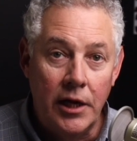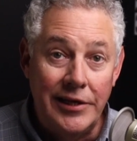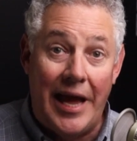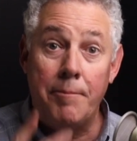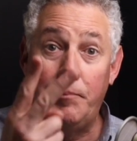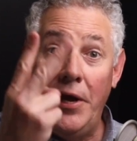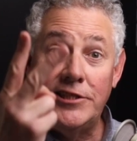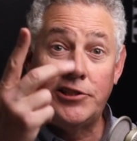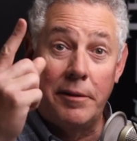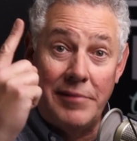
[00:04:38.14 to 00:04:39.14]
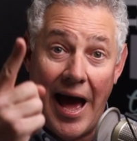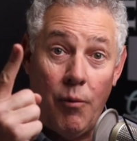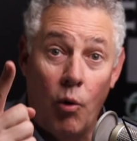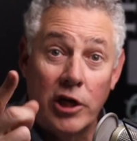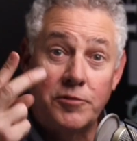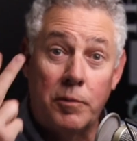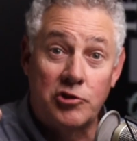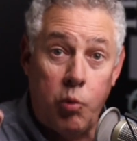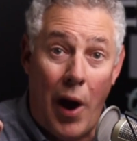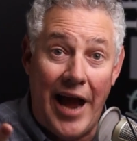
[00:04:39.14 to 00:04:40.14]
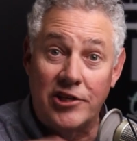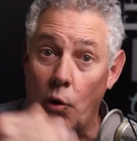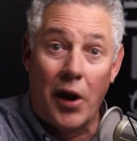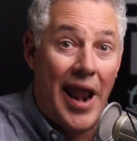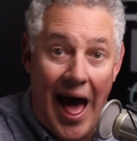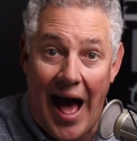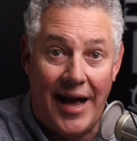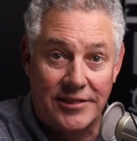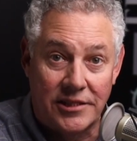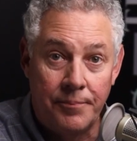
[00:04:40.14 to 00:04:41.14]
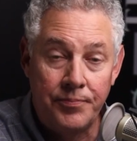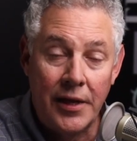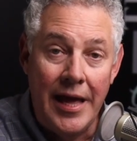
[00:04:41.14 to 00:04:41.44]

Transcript: They impeached him not once but twice on lies.